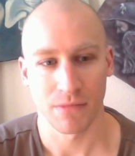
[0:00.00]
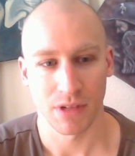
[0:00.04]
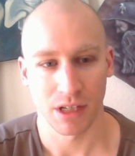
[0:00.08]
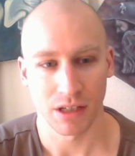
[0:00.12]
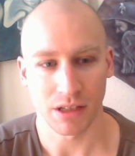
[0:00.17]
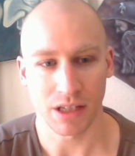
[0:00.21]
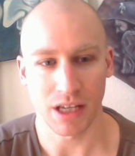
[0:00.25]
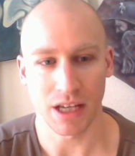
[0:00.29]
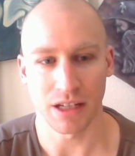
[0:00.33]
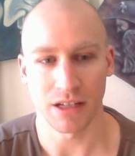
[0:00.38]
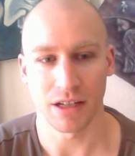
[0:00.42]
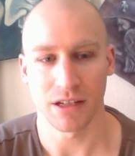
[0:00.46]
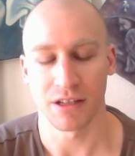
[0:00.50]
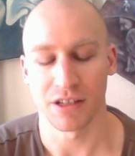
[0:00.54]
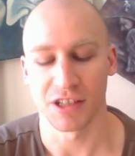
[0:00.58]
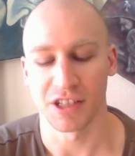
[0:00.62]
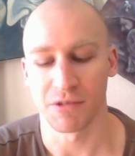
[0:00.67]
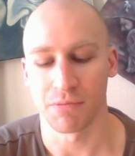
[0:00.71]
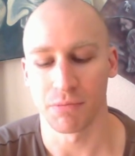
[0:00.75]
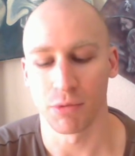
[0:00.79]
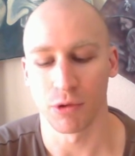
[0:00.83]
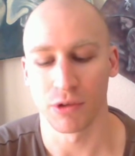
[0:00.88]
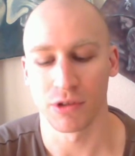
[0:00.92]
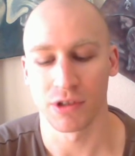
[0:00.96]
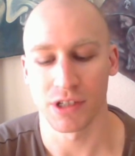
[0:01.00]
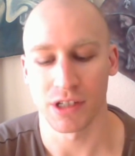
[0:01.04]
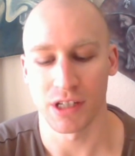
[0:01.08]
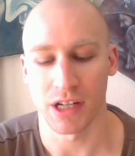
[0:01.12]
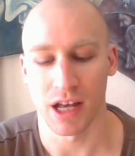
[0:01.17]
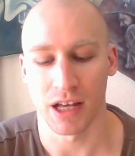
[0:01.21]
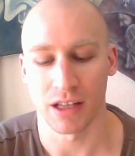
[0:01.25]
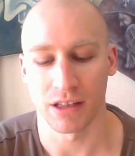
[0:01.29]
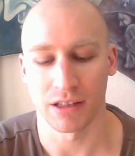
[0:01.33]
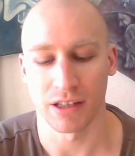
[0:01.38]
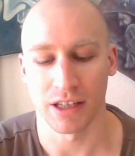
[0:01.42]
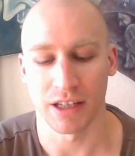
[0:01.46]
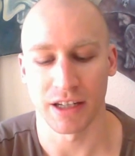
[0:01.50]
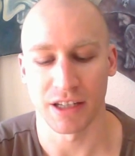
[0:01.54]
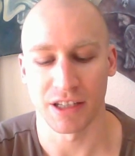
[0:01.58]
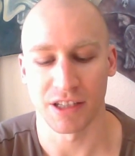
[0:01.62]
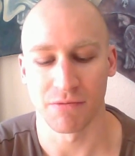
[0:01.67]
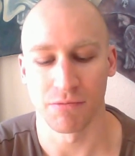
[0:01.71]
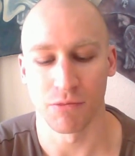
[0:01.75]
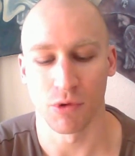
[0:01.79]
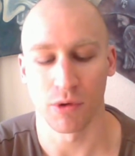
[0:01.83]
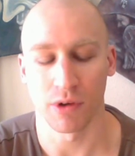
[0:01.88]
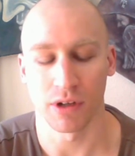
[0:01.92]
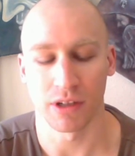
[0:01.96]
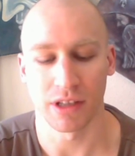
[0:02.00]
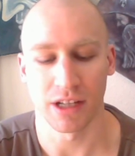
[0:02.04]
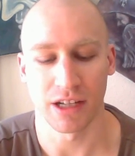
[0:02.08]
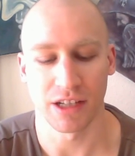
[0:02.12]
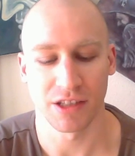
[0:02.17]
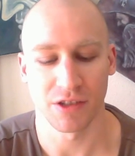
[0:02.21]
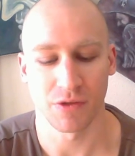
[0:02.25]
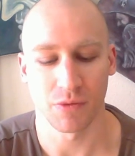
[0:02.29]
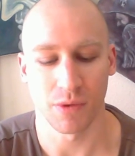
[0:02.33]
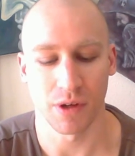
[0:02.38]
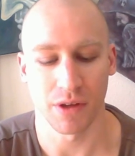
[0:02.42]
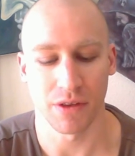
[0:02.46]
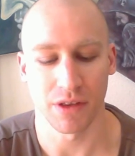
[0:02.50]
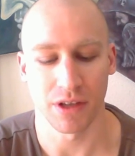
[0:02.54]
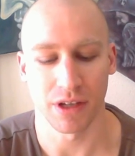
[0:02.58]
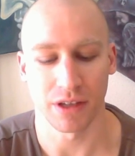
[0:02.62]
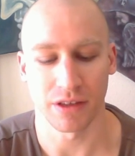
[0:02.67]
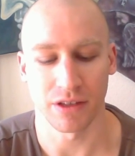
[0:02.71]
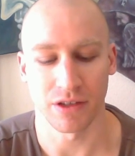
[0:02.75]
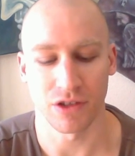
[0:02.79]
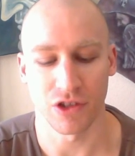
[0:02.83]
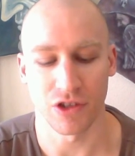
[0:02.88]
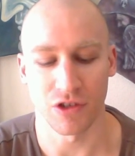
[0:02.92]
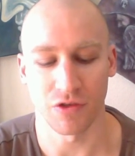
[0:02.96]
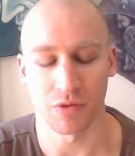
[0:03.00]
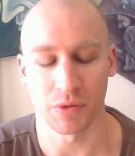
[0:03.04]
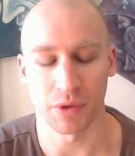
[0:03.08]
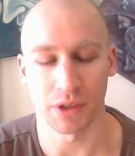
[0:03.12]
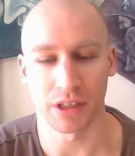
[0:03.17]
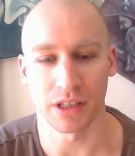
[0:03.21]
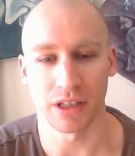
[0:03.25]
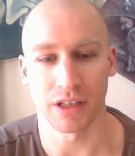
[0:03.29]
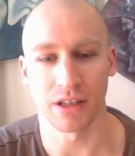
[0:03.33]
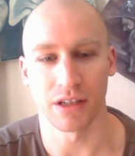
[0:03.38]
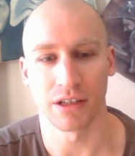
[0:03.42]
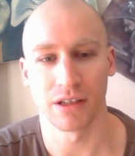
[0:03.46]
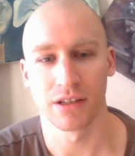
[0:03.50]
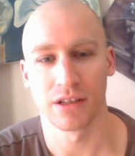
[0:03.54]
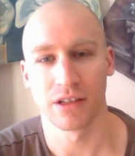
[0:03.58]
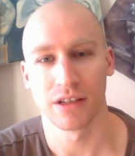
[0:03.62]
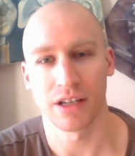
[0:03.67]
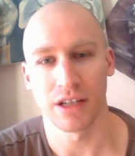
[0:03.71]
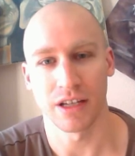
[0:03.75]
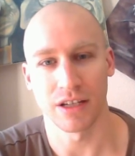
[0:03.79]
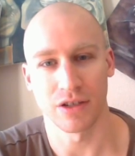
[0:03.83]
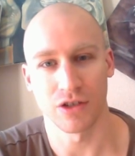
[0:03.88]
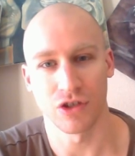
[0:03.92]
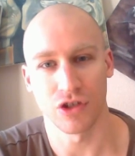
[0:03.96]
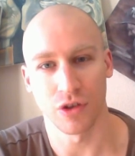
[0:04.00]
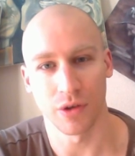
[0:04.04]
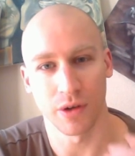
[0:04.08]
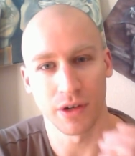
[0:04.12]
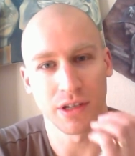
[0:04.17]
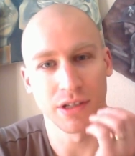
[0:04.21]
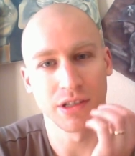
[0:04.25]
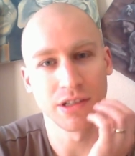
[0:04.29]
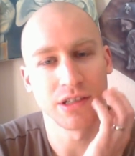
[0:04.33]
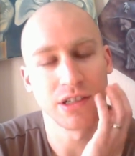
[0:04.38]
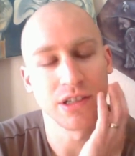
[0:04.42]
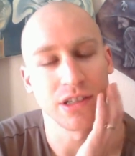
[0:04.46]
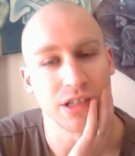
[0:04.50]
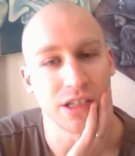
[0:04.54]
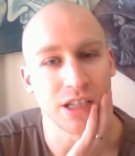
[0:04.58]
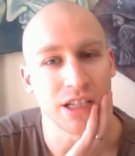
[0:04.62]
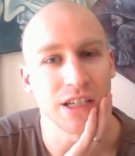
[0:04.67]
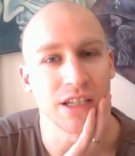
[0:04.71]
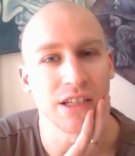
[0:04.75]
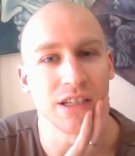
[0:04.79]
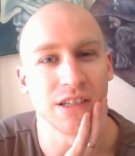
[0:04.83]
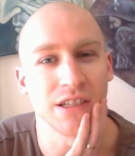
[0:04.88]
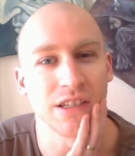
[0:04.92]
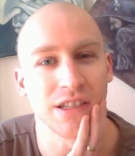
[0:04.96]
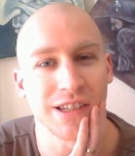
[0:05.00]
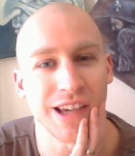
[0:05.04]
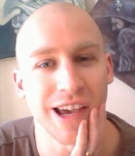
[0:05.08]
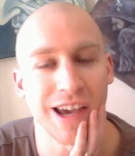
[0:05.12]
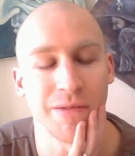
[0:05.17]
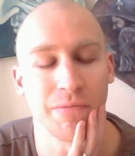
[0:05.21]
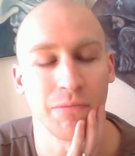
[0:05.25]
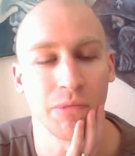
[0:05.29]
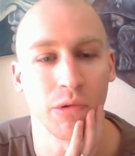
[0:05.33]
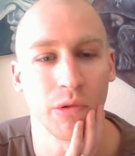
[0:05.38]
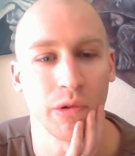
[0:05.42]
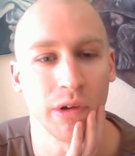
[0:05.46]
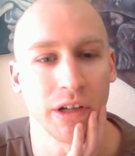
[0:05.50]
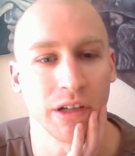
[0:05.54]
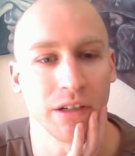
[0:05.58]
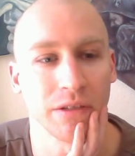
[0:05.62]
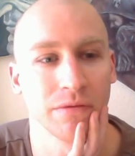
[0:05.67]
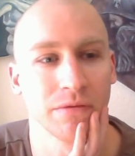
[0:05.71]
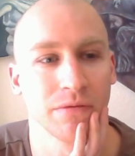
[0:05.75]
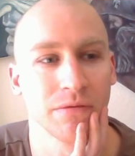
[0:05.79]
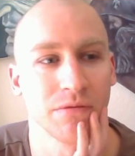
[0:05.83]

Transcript: getting into sports and athletics more, and that's one thing that she really enjoys is skateboarding.